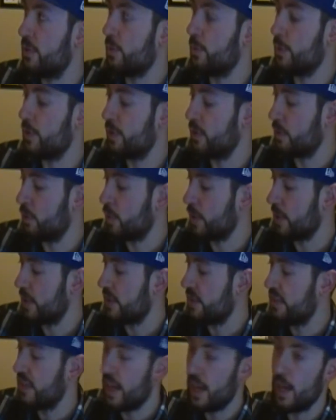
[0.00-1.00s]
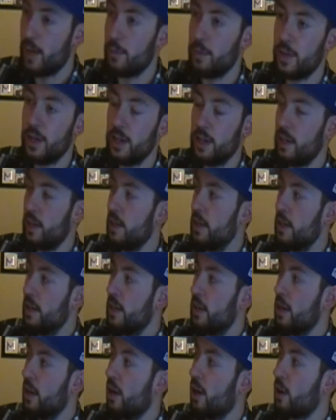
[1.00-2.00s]
is which is with the same
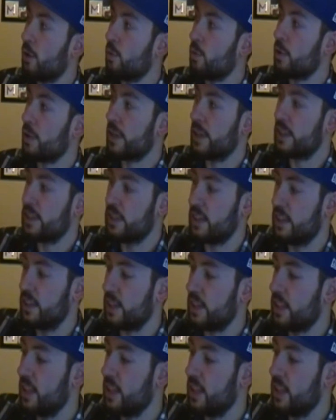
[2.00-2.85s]
artwork as on